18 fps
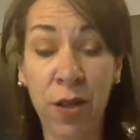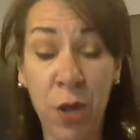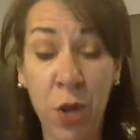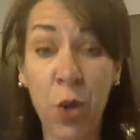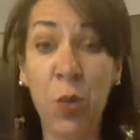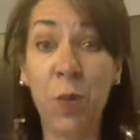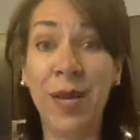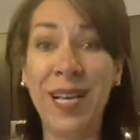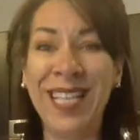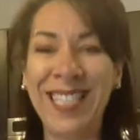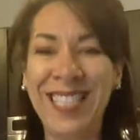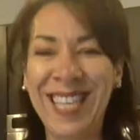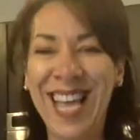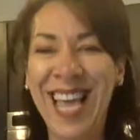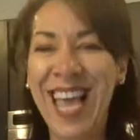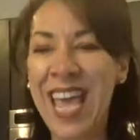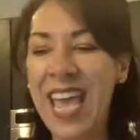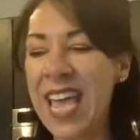hummus
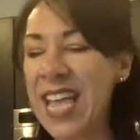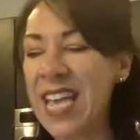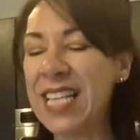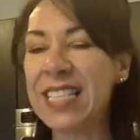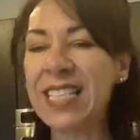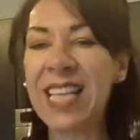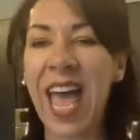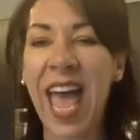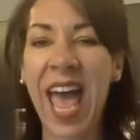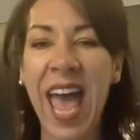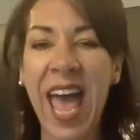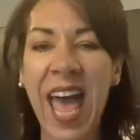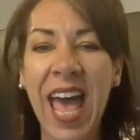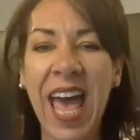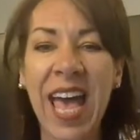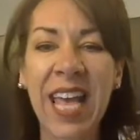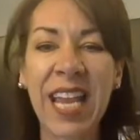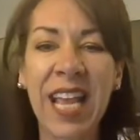is to
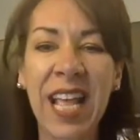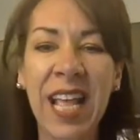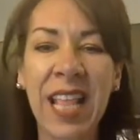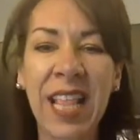add